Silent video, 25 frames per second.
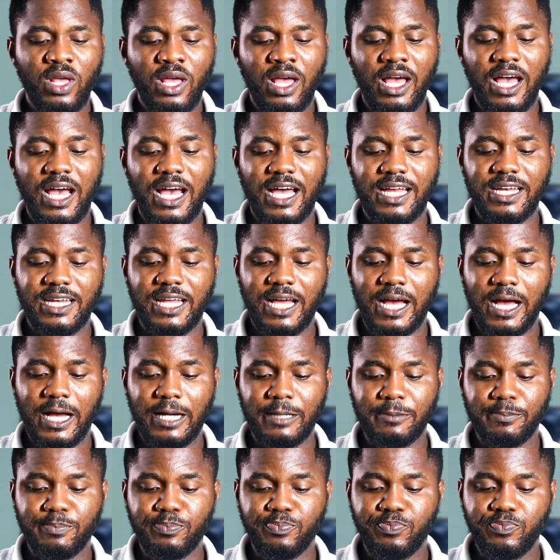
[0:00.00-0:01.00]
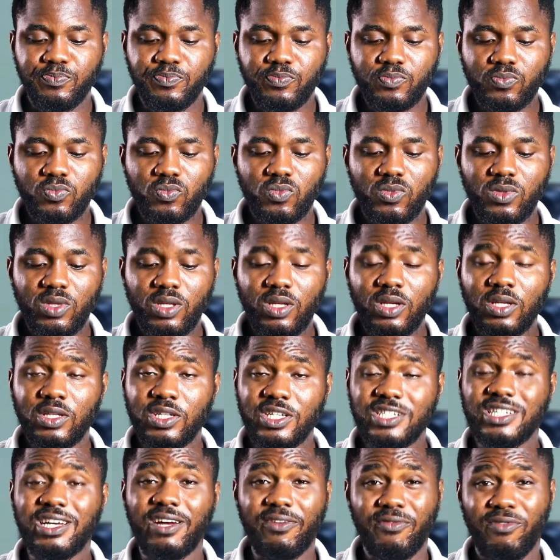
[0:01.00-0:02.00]
and
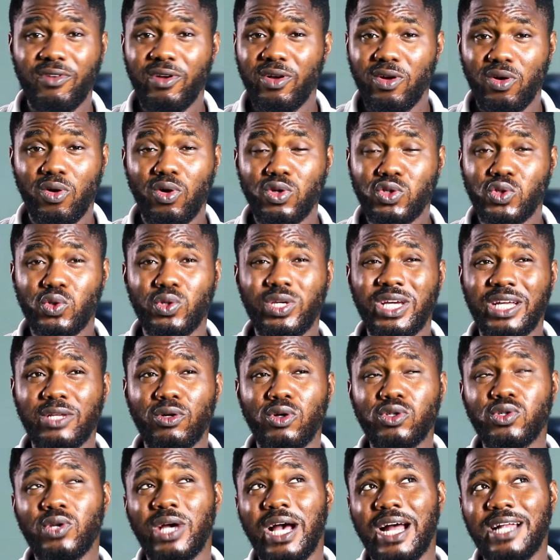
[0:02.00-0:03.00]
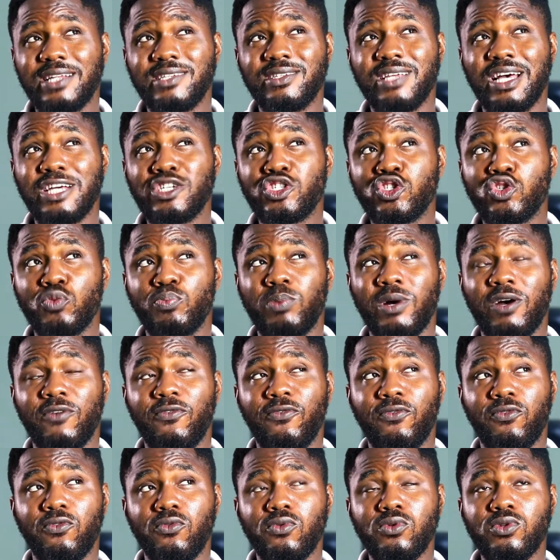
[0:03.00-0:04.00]
these are also, you can also add
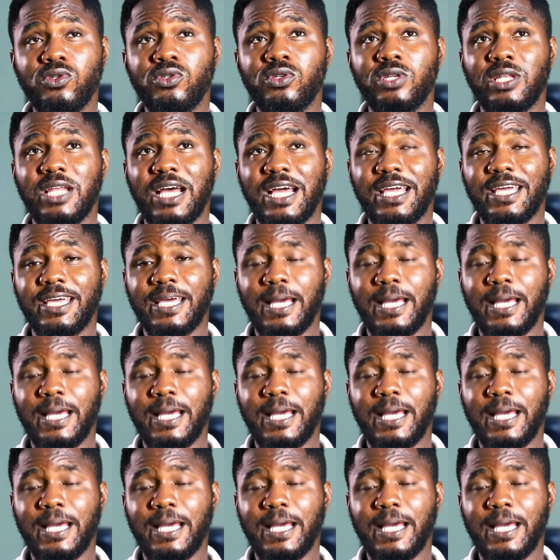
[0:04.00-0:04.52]
superfoods like